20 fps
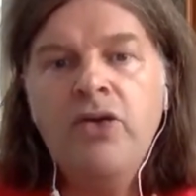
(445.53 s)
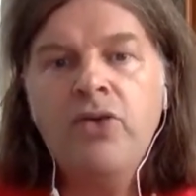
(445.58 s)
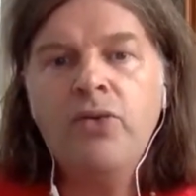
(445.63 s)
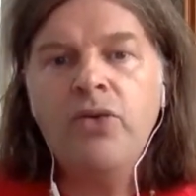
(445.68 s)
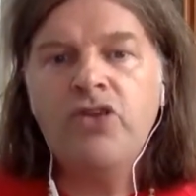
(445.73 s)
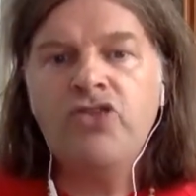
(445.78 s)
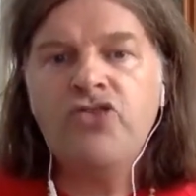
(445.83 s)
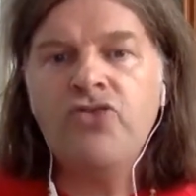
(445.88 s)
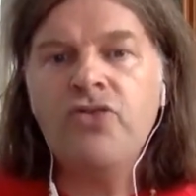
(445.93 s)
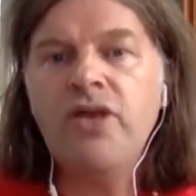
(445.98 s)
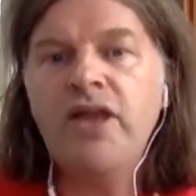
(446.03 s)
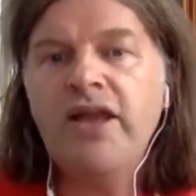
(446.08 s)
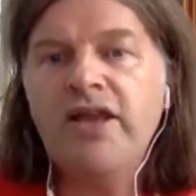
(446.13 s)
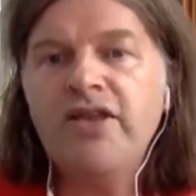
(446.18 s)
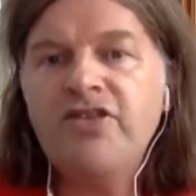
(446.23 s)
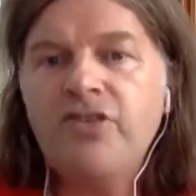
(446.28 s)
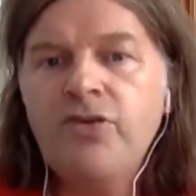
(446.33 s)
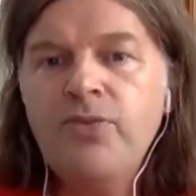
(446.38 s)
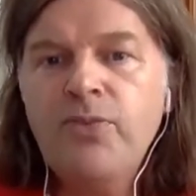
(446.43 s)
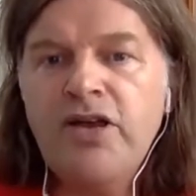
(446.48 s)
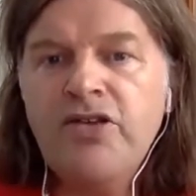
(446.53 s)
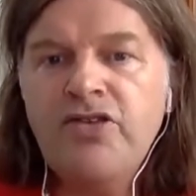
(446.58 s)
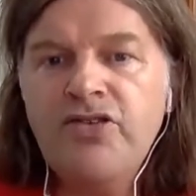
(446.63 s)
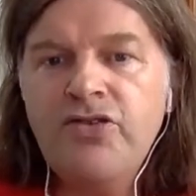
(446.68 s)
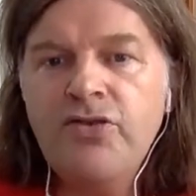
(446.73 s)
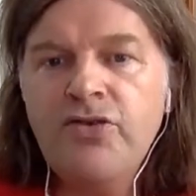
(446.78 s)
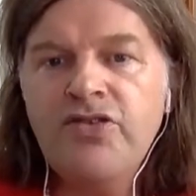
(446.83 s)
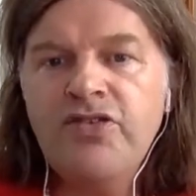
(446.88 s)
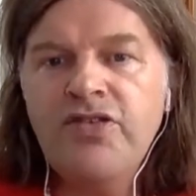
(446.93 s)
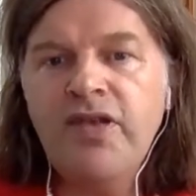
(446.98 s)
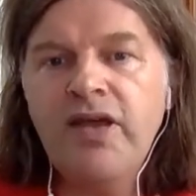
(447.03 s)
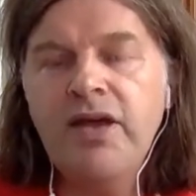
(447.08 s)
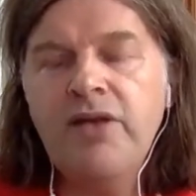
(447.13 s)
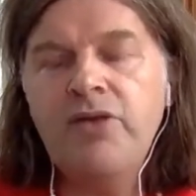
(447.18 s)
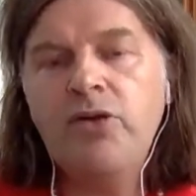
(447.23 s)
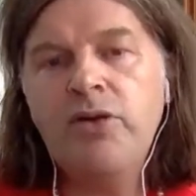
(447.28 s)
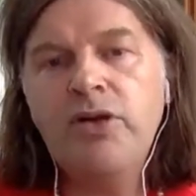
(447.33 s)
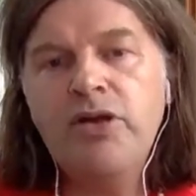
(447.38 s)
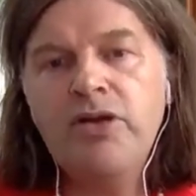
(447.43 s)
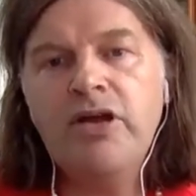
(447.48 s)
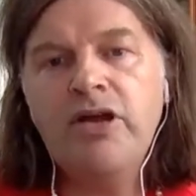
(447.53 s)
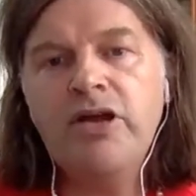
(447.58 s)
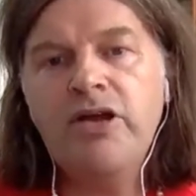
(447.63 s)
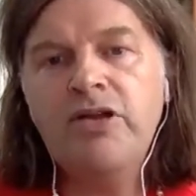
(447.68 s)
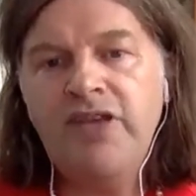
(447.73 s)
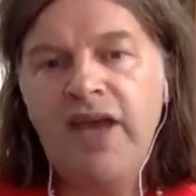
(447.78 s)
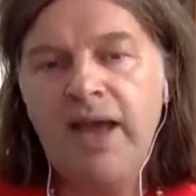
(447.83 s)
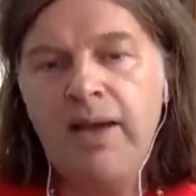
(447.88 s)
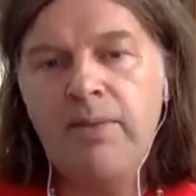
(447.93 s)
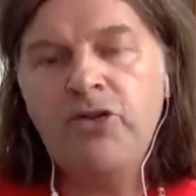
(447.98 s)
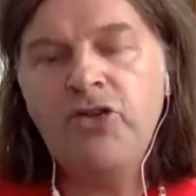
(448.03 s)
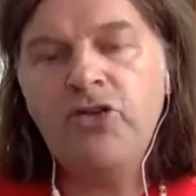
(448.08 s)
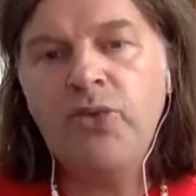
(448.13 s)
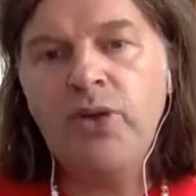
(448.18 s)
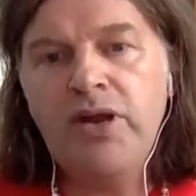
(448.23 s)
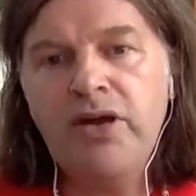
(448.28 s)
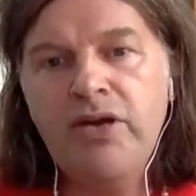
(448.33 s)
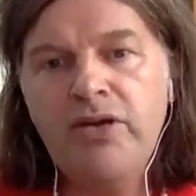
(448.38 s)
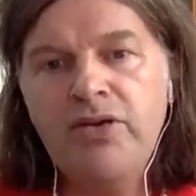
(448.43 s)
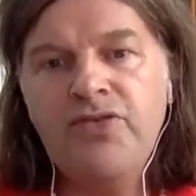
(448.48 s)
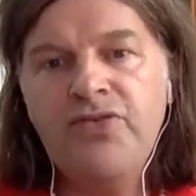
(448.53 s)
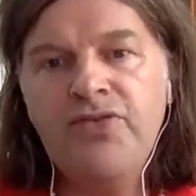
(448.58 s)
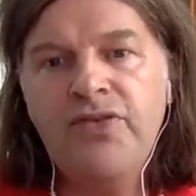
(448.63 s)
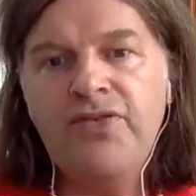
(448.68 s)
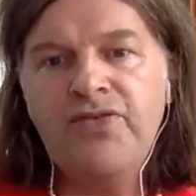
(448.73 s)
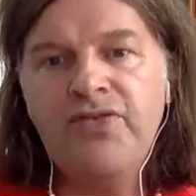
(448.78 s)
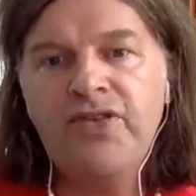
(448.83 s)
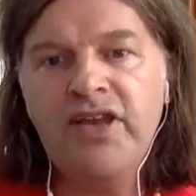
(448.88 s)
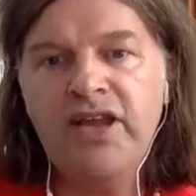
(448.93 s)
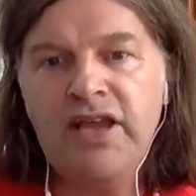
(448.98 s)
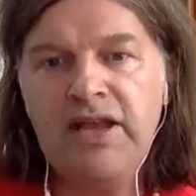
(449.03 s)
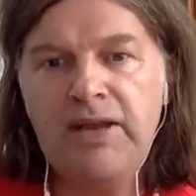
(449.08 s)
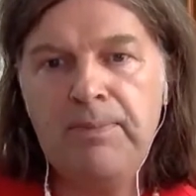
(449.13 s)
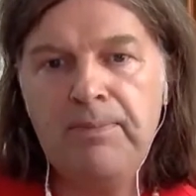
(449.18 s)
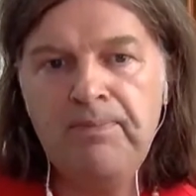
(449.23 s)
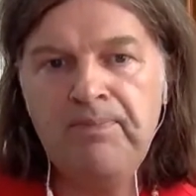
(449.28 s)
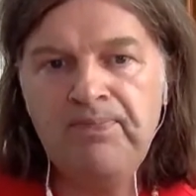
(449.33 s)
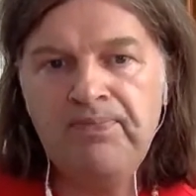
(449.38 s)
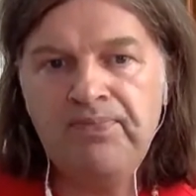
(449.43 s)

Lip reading: which relates to my suicidal attempt when I was 15,